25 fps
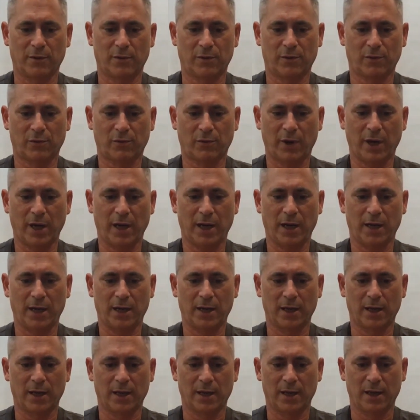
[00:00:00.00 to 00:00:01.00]

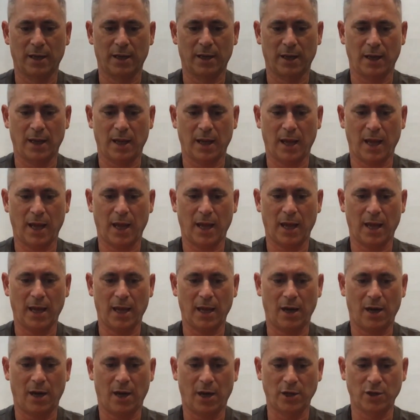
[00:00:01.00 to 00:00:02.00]
grade A
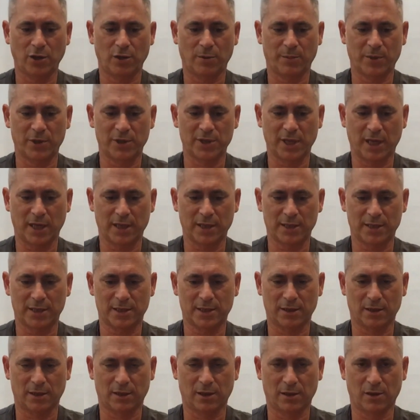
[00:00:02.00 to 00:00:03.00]
100%
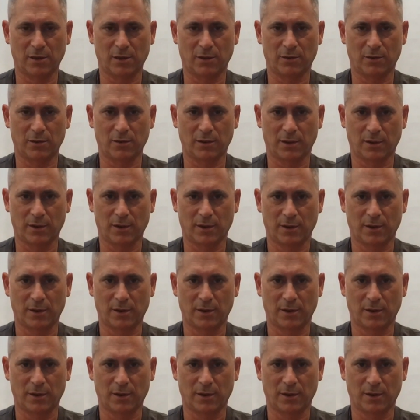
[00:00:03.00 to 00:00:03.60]
silicone